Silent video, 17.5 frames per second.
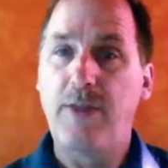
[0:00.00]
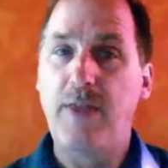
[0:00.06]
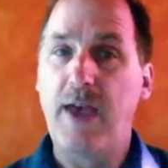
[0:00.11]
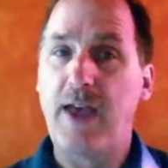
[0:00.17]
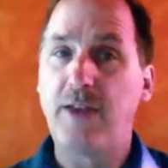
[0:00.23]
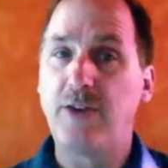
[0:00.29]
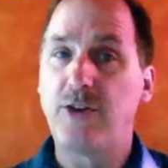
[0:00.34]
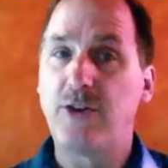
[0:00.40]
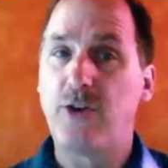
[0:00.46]
And
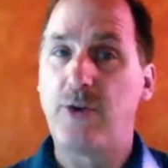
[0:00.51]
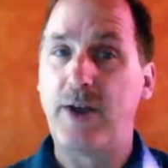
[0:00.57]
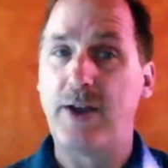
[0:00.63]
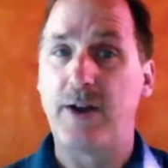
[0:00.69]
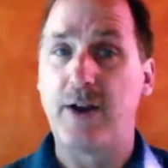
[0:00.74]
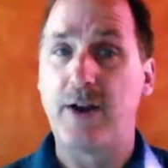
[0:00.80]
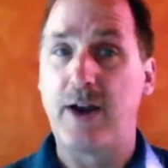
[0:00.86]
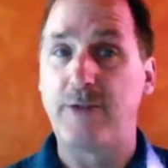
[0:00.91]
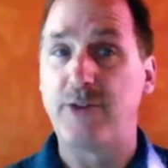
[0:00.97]
then to
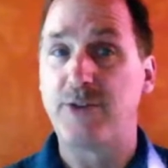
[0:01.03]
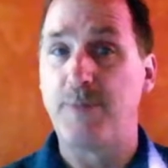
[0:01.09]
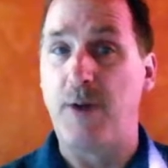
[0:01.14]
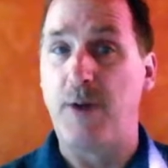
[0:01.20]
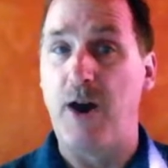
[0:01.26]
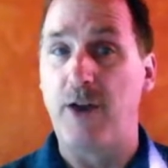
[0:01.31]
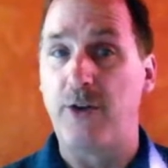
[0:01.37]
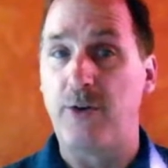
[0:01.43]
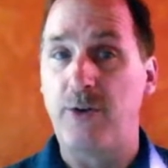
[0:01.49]
create our coverage
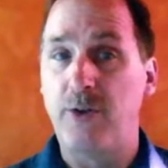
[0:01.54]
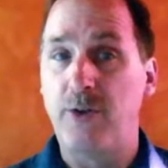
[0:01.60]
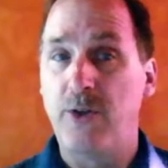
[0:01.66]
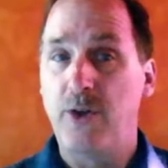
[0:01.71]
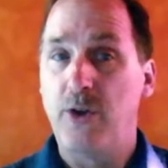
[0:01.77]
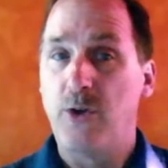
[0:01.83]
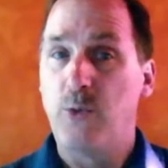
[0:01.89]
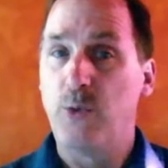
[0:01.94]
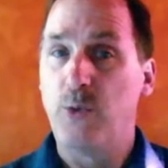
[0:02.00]
model,
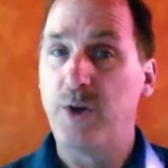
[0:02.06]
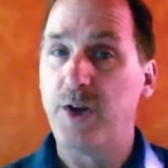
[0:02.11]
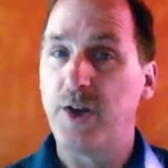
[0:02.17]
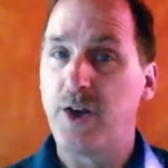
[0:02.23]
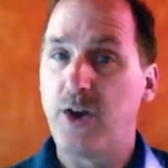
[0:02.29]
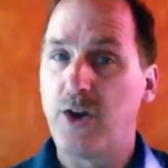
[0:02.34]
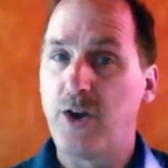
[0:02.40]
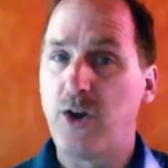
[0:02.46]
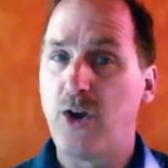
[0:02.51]
we're
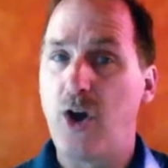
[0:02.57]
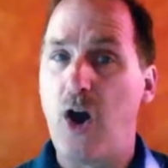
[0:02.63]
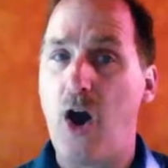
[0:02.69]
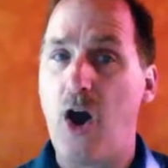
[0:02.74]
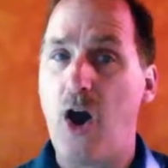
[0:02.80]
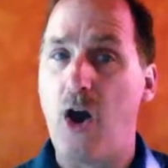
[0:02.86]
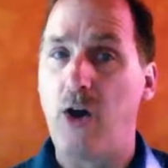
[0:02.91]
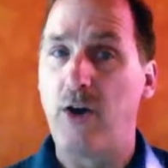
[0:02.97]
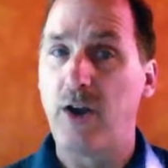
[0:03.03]
going to
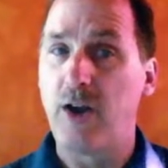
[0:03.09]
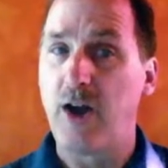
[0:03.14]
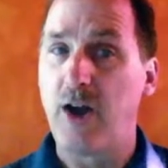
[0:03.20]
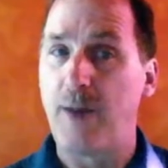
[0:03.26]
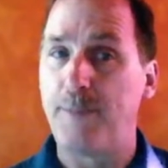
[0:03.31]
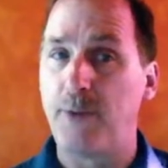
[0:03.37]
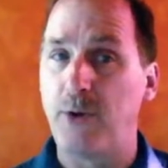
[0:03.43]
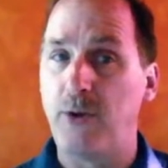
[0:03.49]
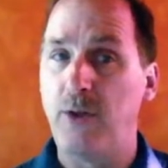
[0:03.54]

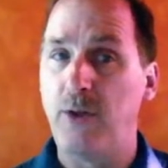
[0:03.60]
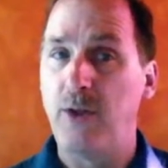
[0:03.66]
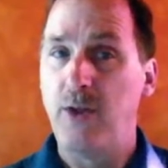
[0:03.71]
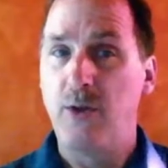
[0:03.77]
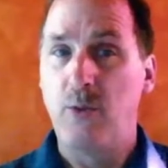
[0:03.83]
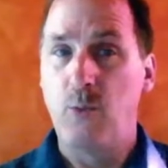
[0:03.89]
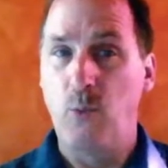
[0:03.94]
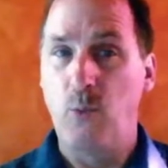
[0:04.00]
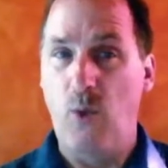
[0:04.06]
call
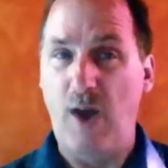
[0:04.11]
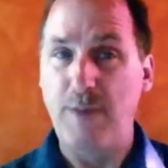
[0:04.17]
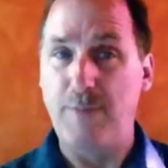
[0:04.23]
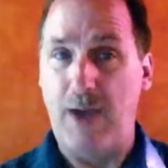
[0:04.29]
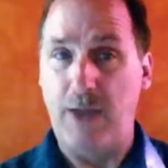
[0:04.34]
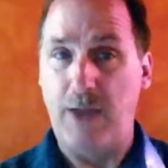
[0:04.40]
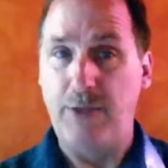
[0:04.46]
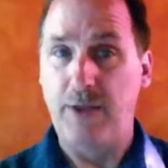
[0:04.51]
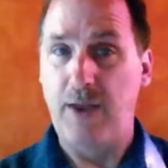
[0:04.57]

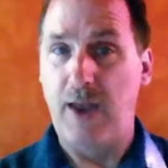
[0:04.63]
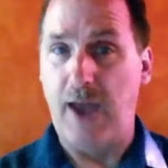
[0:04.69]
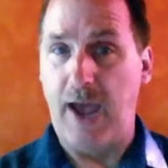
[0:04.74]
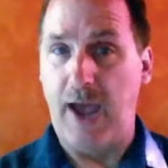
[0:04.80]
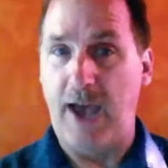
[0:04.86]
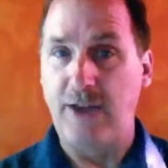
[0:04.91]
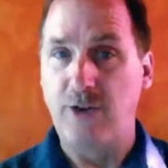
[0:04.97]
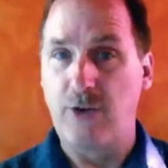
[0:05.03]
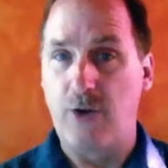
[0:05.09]
one method,
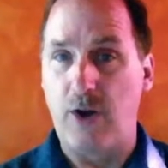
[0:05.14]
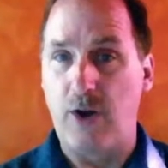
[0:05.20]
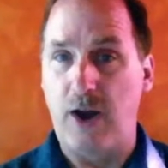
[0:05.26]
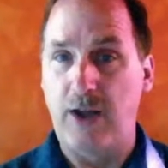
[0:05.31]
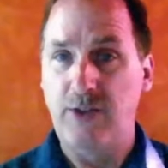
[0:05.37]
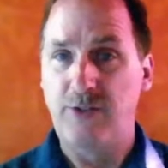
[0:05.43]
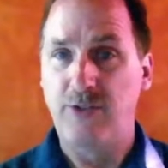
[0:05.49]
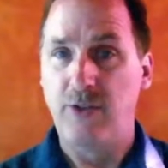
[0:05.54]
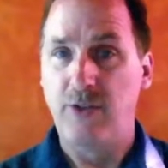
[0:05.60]
add
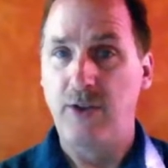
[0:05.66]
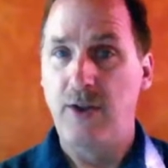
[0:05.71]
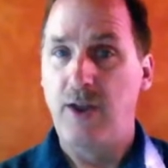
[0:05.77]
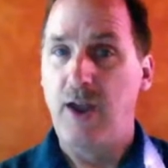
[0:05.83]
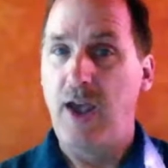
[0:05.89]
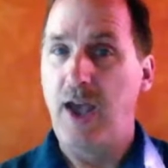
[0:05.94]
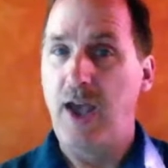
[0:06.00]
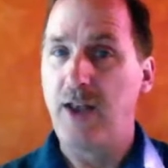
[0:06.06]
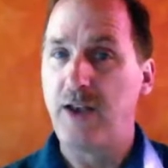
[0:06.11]
cross,
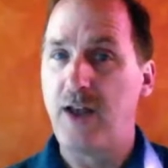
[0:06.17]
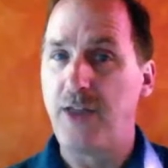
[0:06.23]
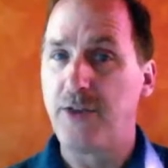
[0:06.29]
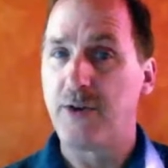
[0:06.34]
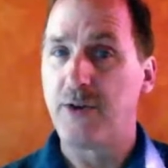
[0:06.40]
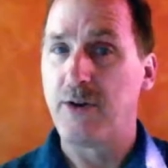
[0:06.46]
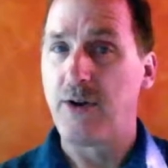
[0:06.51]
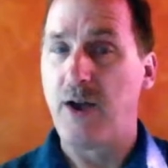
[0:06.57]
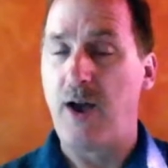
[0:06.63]
and
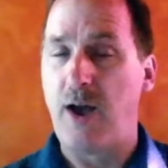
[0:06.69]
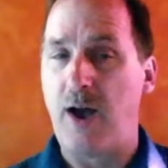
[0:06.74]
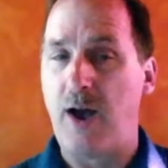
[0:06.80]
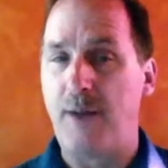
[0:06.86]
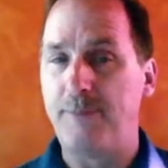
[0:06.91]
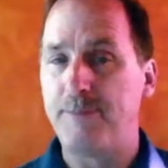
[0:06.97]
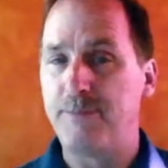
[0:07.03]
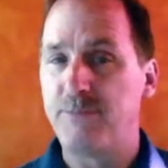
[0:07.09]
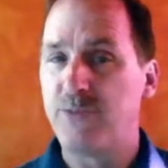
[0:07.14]
another
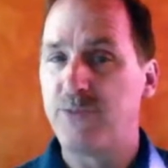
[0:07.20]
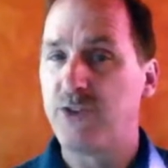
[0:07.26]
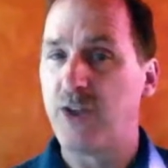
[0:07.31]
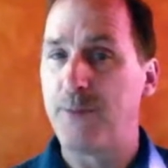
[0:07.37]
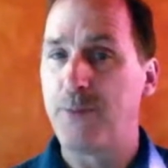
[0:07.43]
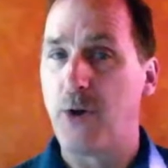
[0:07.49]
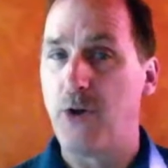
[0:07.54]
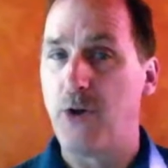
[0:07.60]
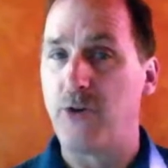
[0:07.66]

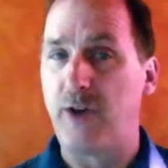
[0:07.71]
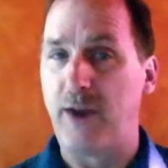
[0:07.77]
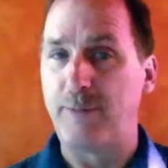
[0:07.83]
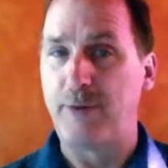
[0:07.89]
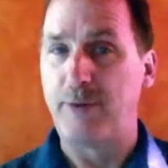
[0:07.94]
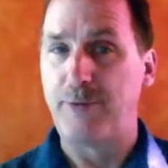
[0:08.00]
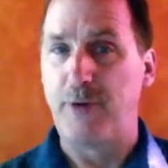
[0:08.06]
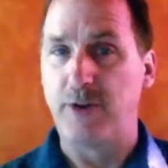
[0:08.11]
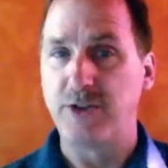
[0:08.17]

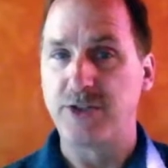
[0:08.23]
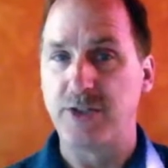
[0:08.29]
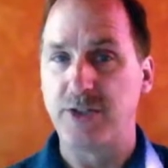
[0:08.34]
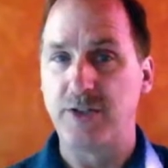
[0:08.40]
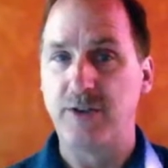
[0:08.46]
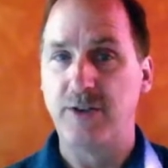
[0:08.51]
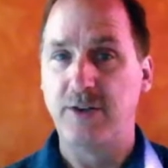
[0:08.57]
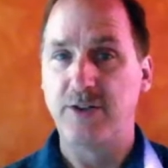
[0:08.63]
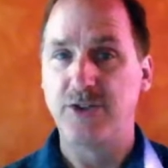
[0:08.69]
subprogram, a
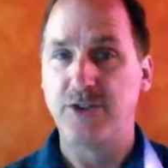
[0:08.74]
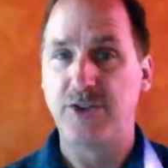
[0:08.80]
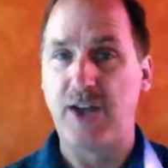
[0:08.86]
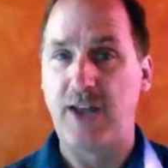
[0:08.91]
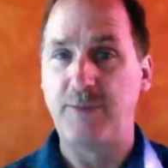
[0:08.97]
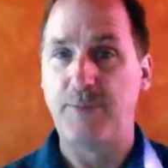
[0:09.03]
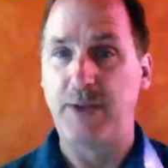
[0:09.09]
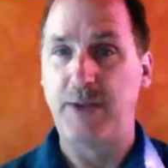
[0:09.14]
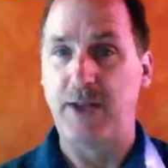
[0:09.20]
function,
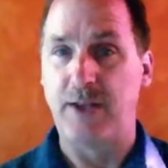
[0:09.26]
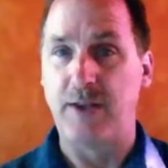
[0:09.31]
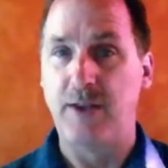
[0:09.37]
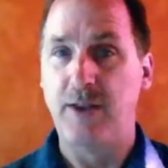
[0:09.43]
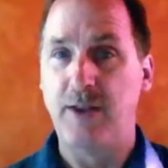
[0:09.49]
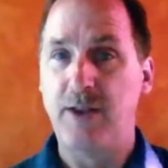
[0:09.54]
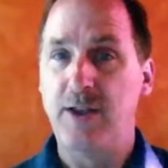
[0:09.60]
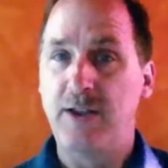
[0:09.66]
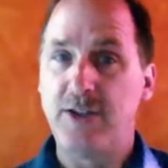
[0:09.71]
genBin.
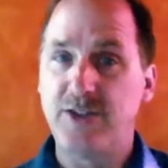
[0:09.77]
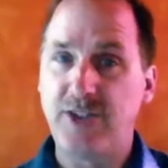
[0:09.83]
